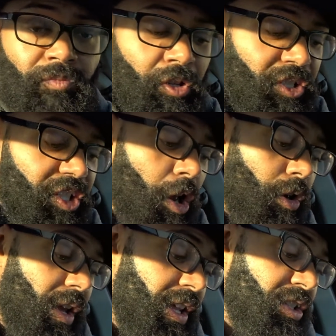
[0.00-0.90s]

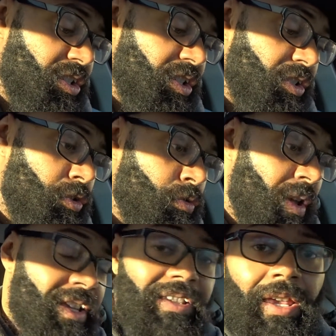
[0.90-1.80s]
Hussar,
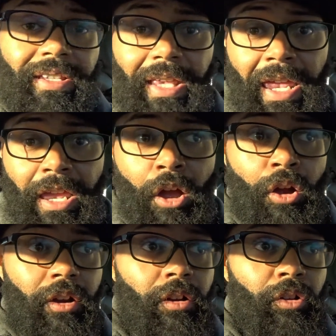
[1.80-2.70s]

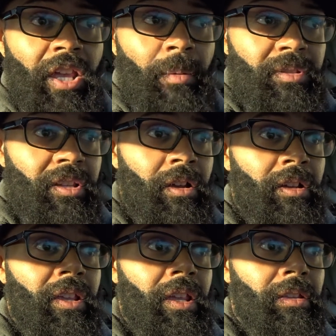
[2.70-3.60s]
H-U-S-S-A-R on
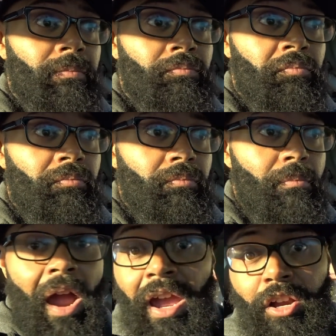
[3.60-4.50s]
Amazon and
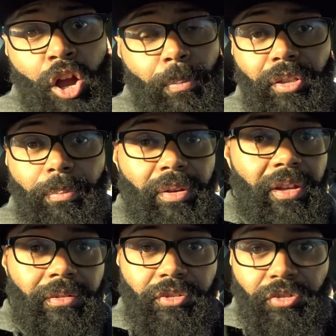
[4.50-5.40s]
buy a couple of
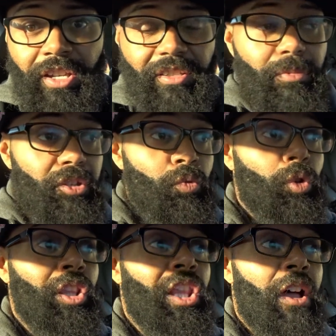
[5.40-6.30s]
pair trust me you
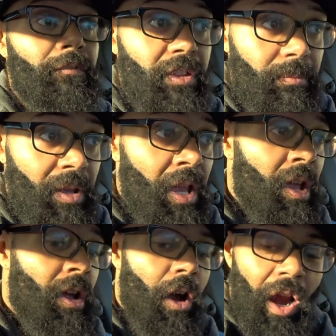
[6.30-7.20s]
will love them
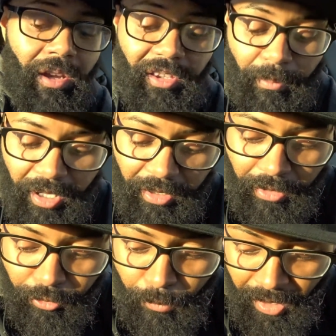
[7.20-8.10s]
all right let me get in
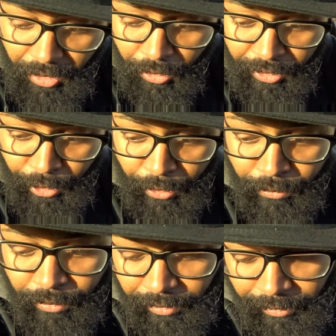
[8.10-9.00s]
here and do my
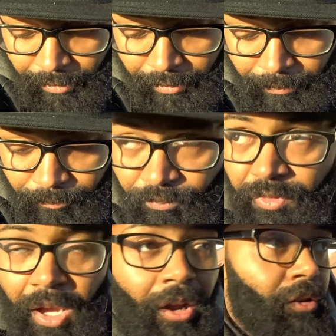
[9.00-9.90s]
cardio and um
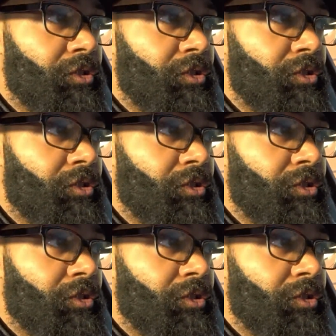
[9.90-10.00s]
i'll holler